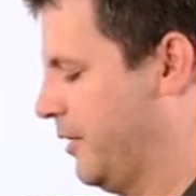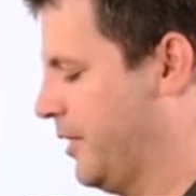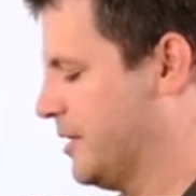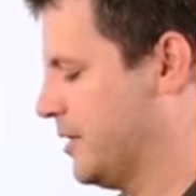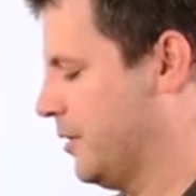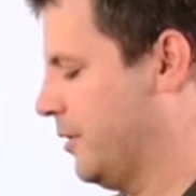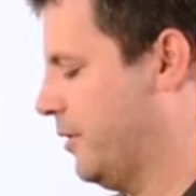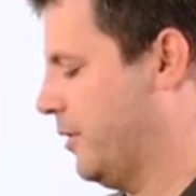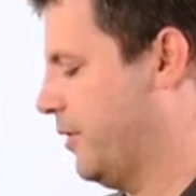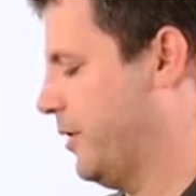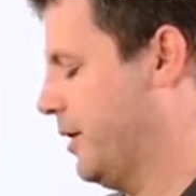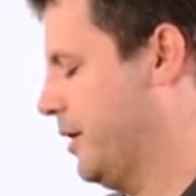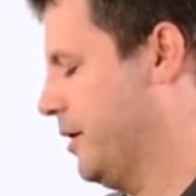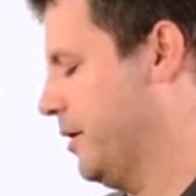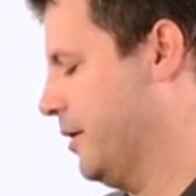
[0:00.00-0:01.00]
These are all
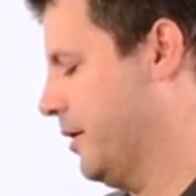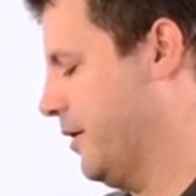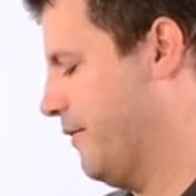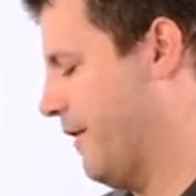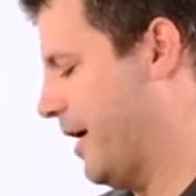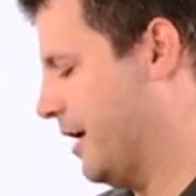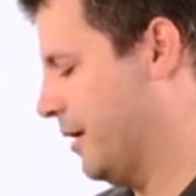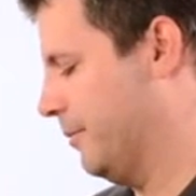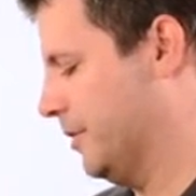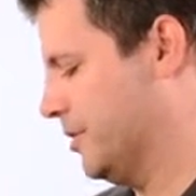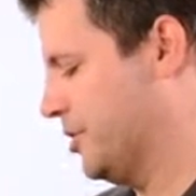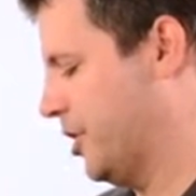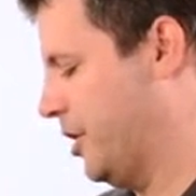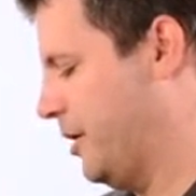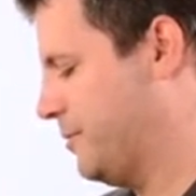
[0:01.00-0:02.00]
the available
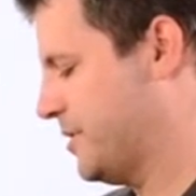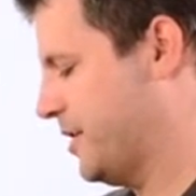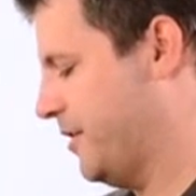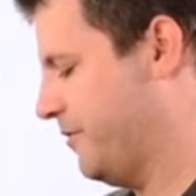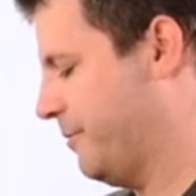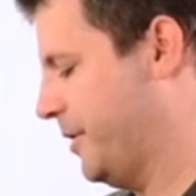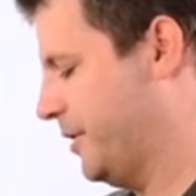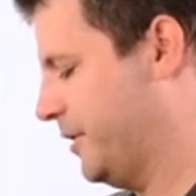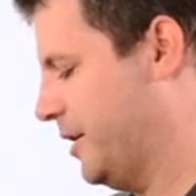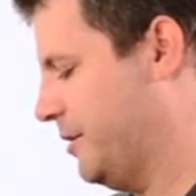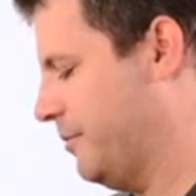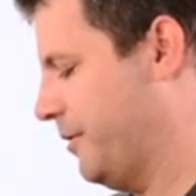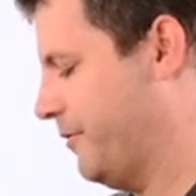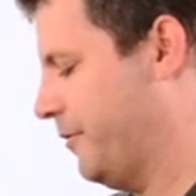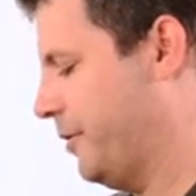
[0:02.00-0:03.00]
jobs I've
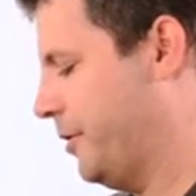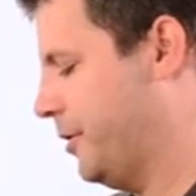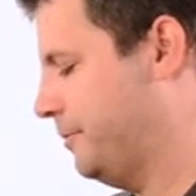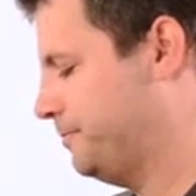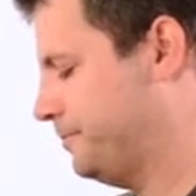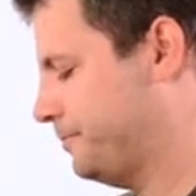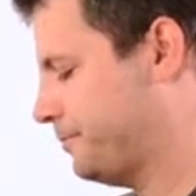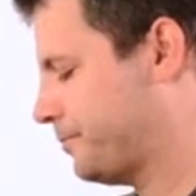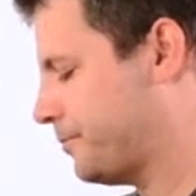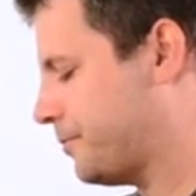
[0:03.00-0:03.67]
done before.